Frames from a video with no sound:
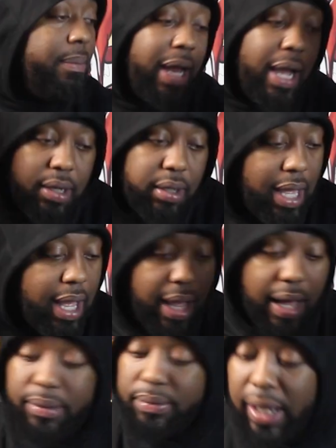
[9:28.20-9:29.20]
I'm not.
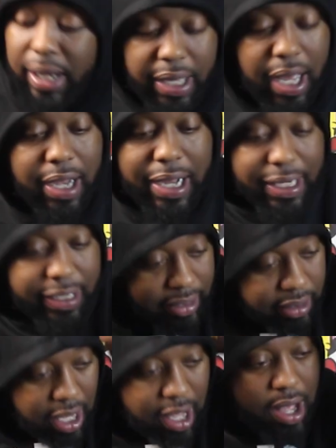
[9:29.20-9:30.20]
Uh, uh y'all got to.
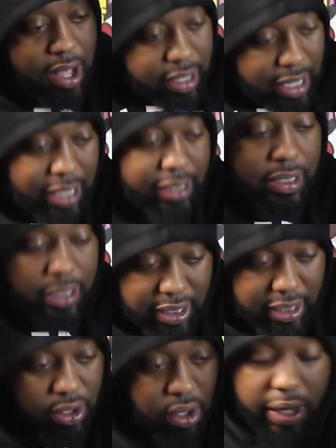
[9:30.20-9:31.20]
Y'all got to
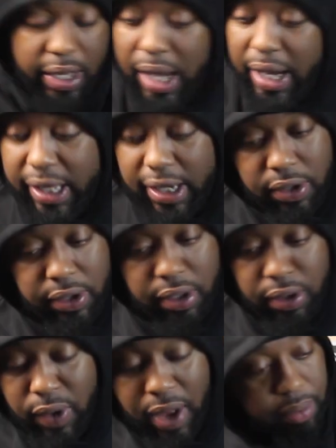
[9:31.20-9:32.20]
get. Go ahead. Y'all get it on
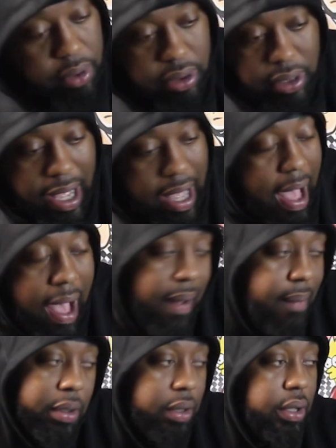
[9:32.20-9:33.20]
your own. I'm good.
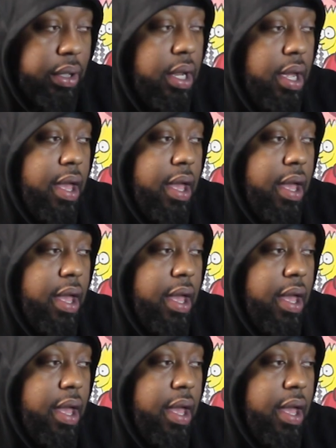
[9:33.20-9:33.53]
I, am good.